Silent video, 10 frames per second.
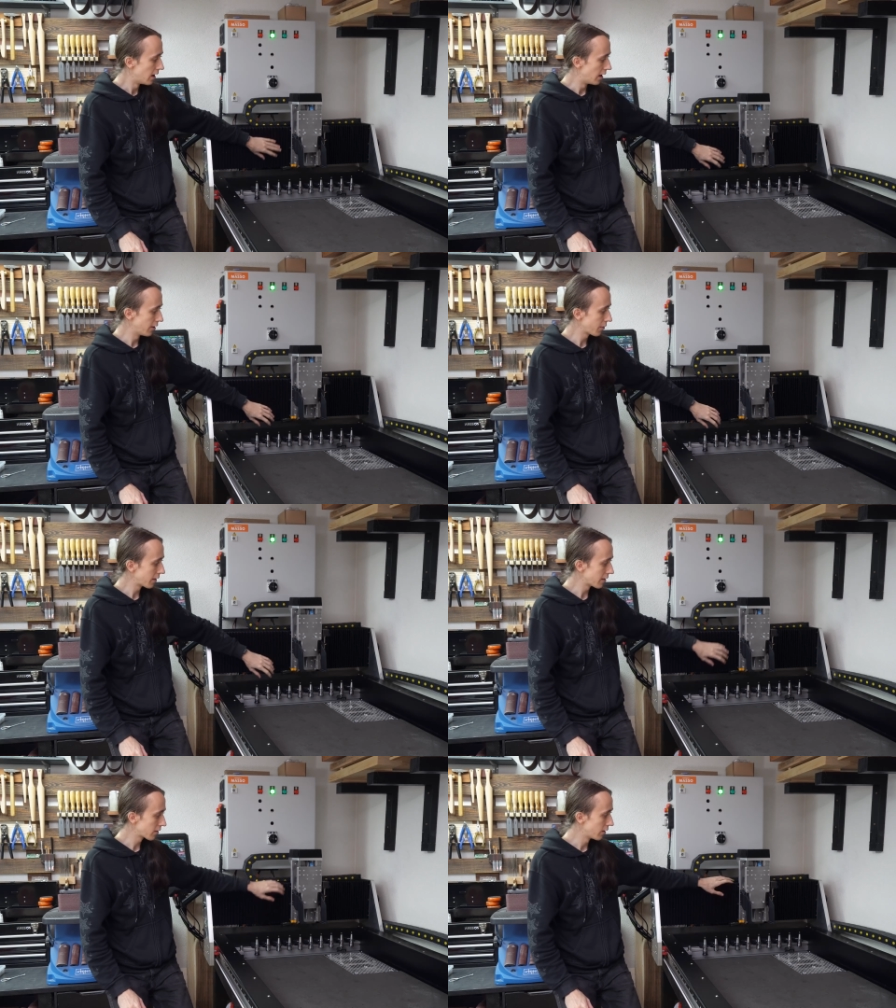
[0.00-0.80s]
Uh,
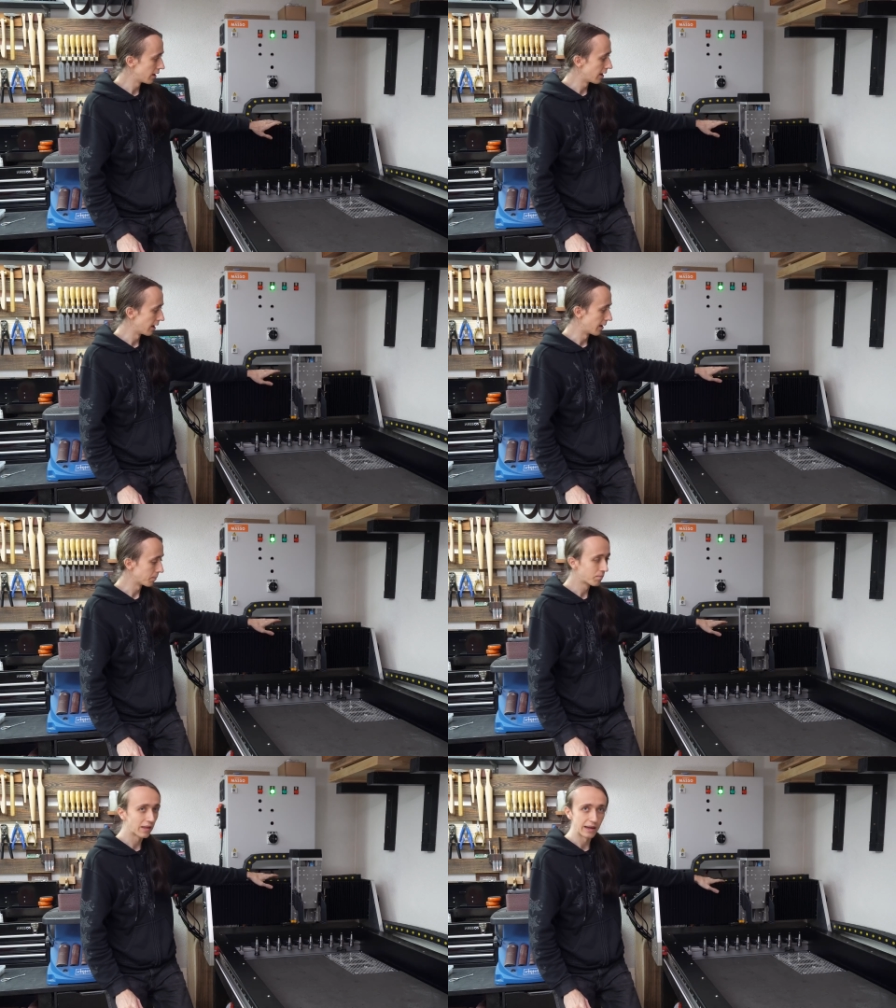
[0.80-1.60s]
nothing is going to uh,
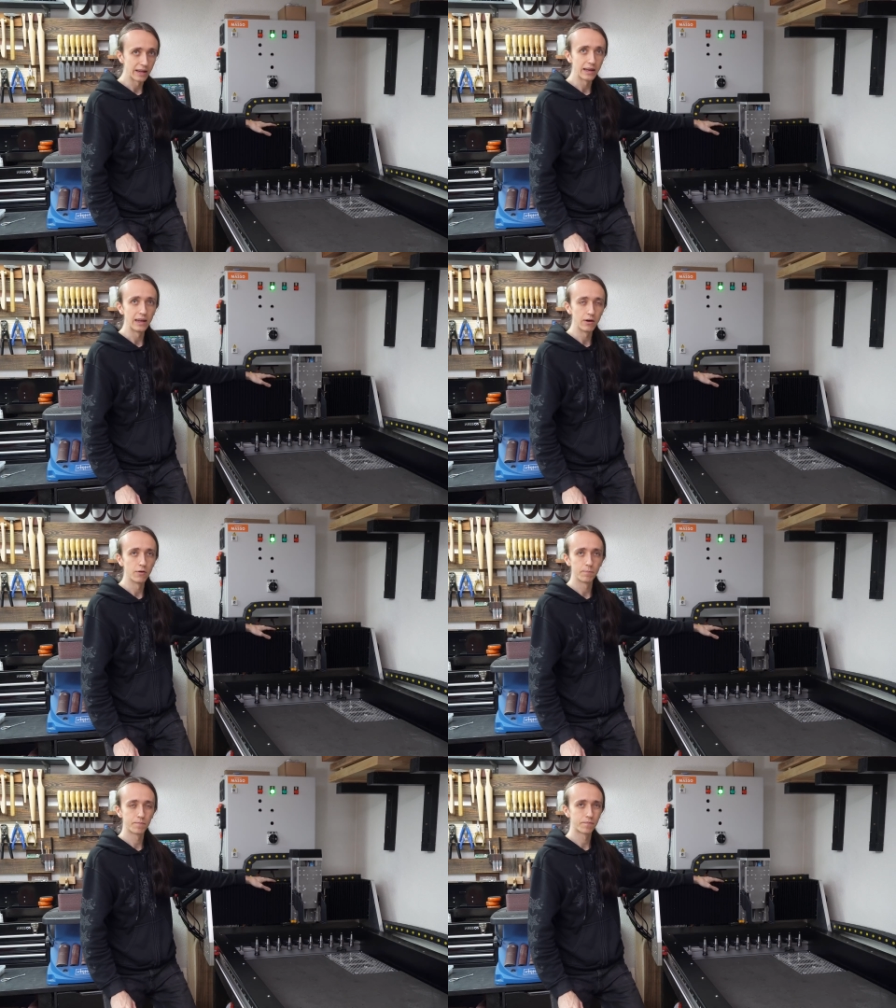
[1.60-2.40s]
get in
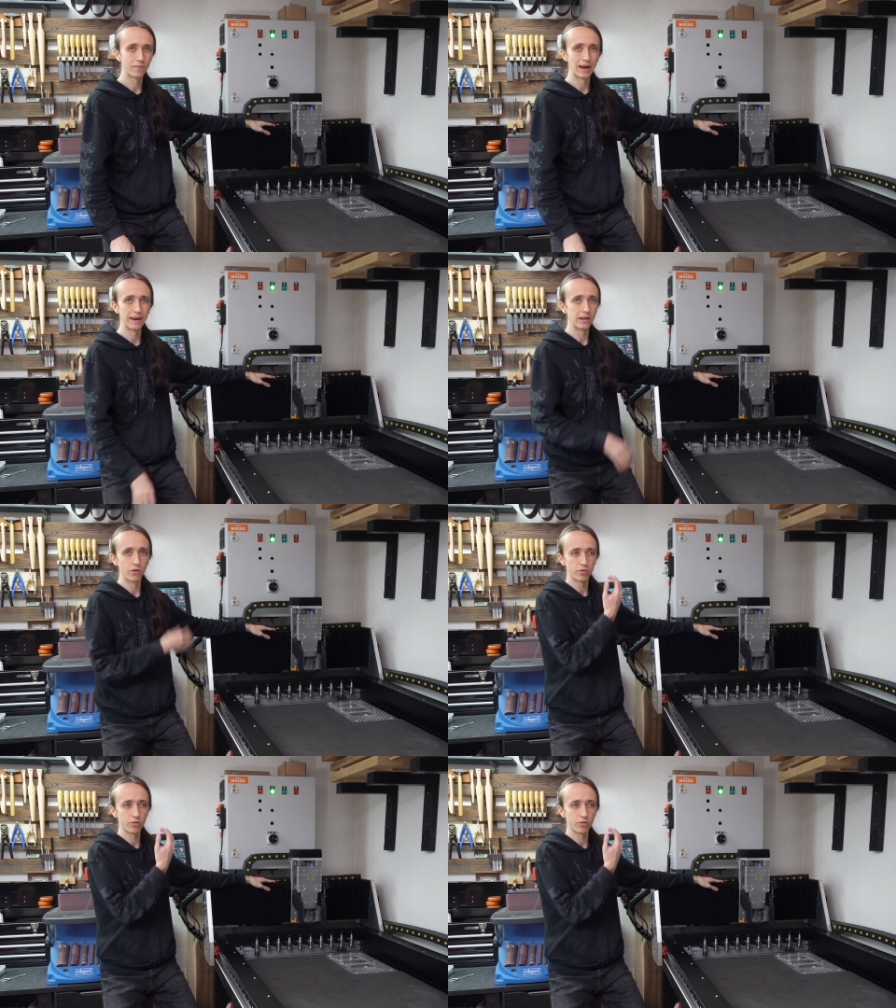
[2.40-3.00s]
here, and it